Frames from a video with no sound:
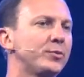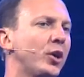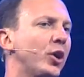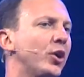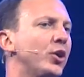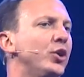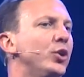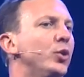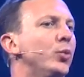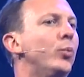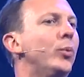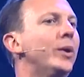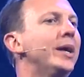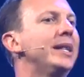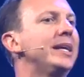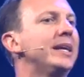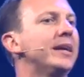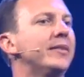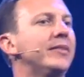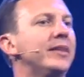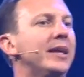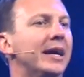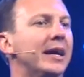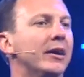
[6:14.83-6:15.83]
Are you winning
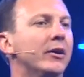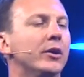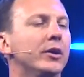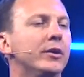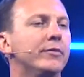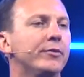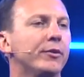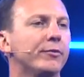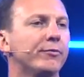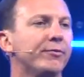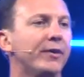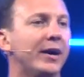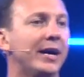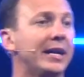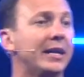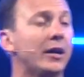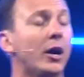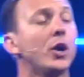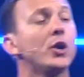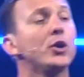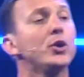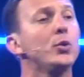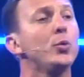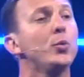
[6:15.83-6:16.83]
in the area of your finance?
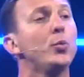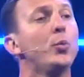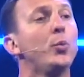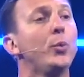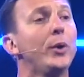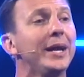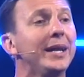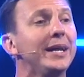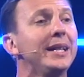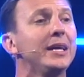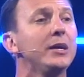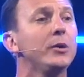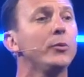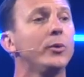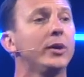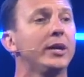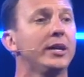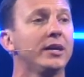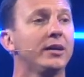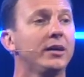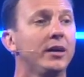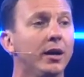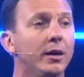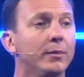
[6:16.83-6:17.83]
Are you winning when
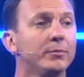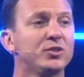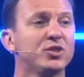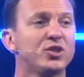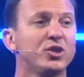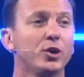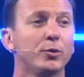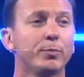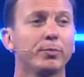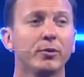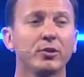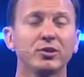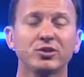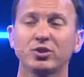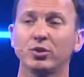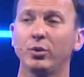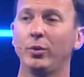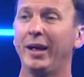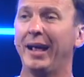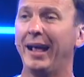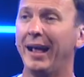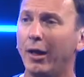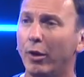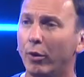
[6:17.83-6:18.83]
it comes to your personal
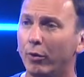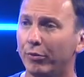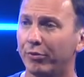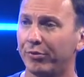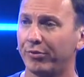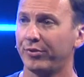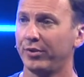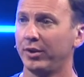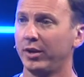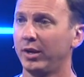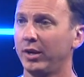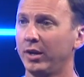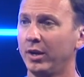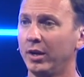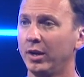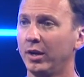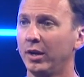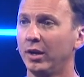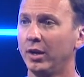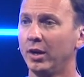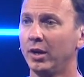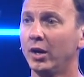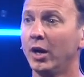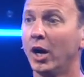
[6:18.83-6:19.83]
health?
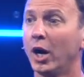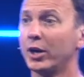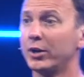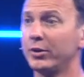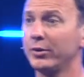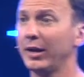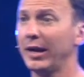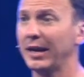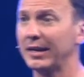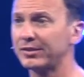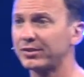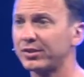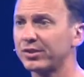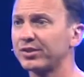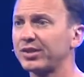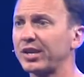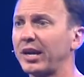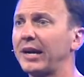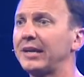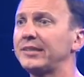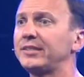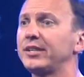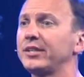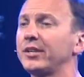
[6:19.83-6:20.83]
Are you
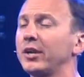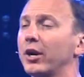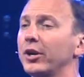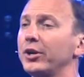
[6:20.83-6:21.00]
exercising?